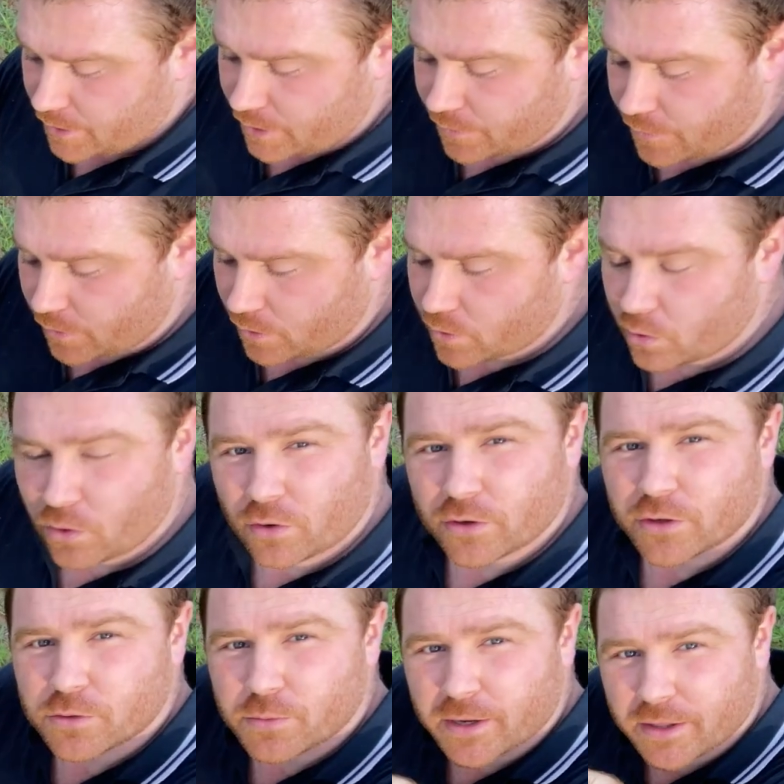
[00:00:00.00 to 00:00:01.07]
you've got
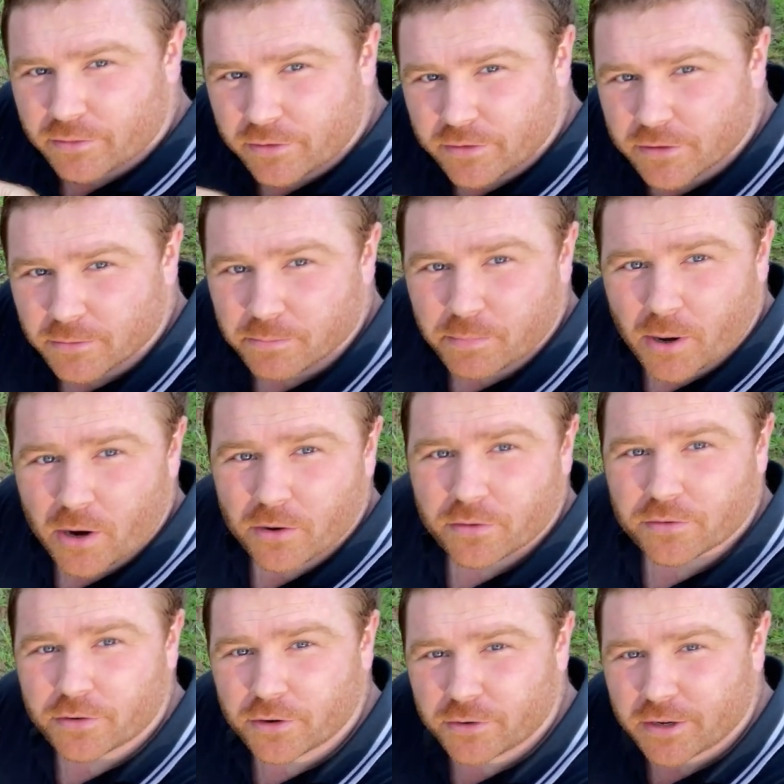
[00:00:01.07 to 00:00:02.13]
corners where the roots can poke
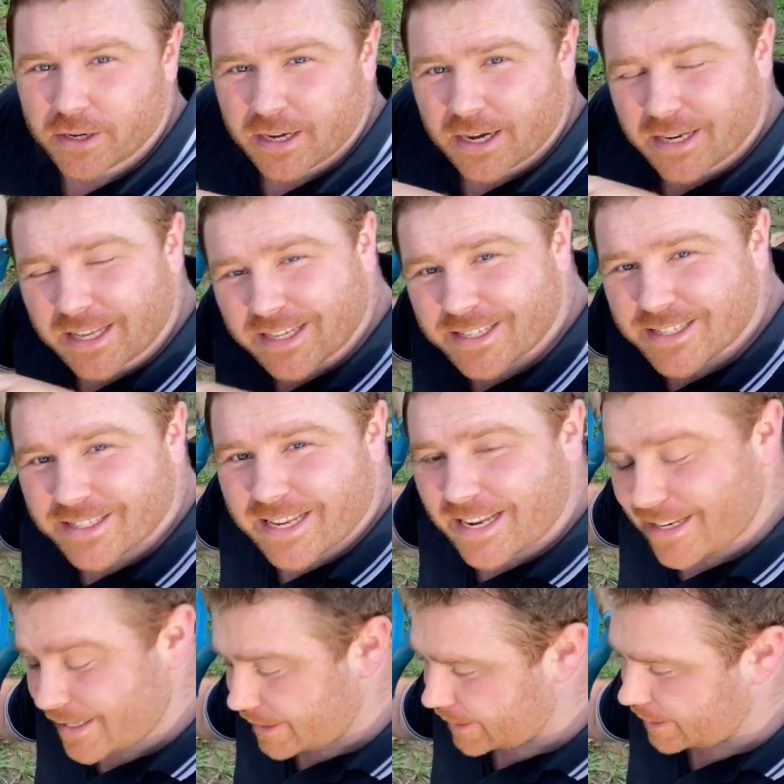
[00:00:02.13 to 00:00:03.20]
through and
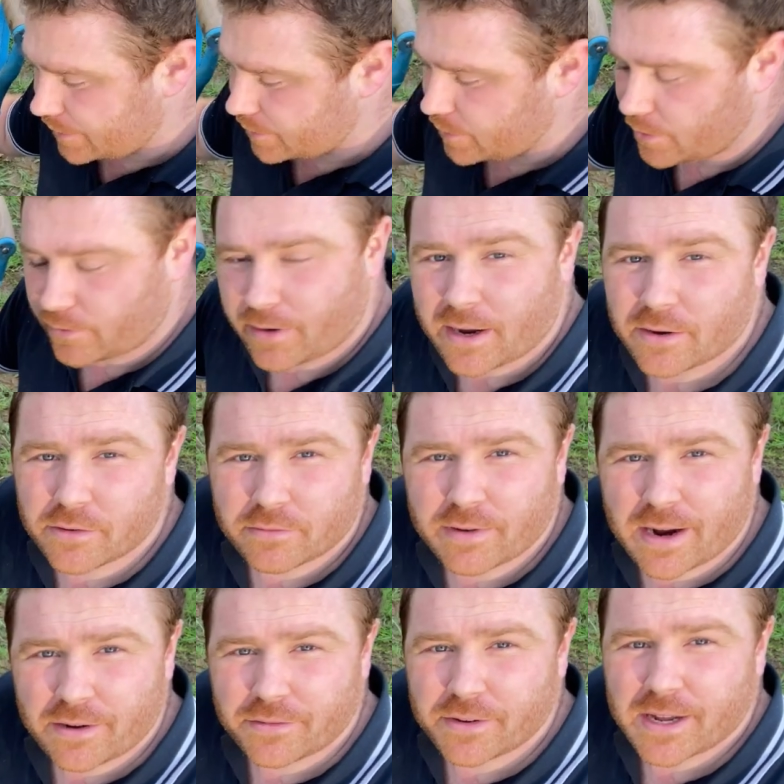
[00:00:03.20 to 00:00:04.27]
extend into the ground
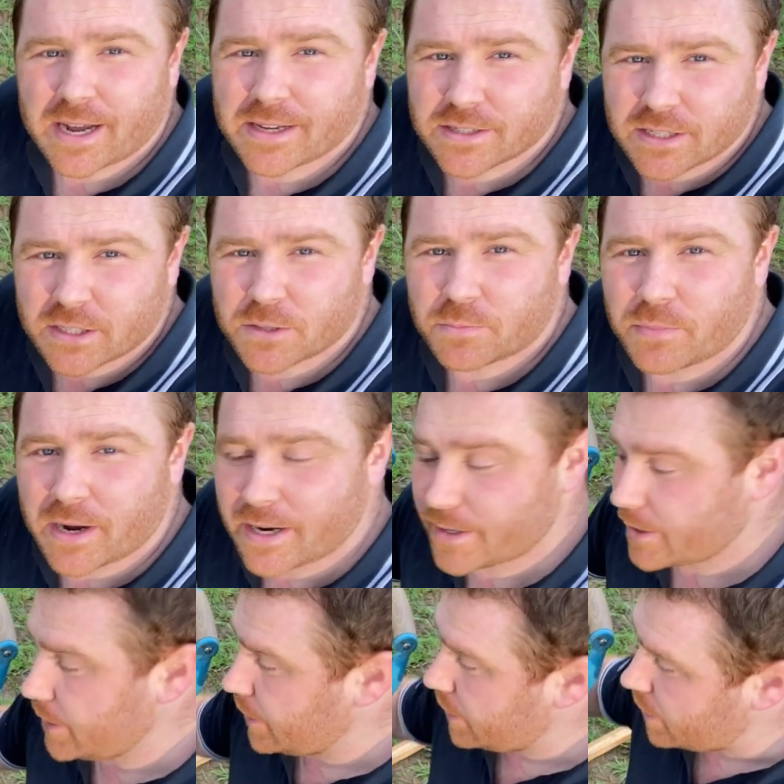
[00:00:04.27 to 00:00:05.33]
around it as they spread